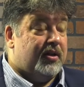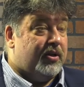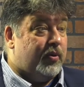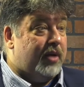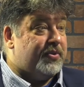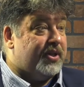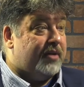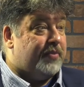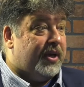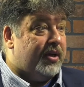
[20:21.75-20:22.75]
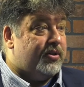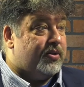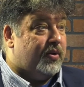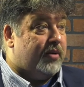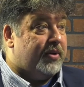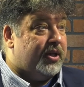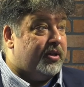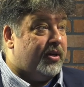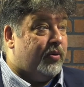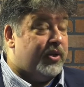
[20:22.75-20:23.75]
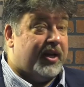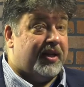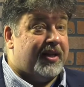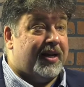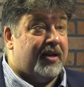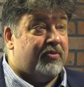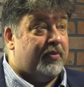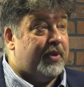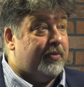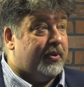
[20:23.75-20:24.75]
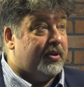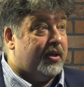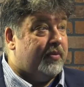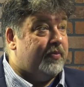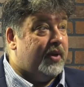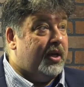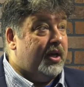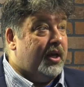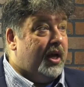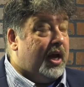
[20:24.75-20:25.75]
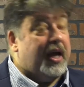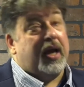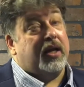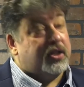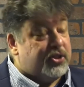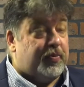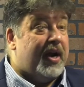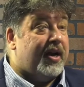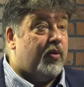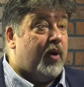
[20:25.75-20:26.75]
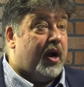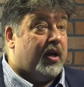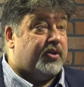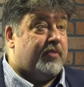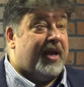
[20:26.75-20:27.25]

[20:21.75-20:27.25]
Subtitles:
the website page. So, I mean, when you're hitting that number of people, It's spreading awareness. I mean,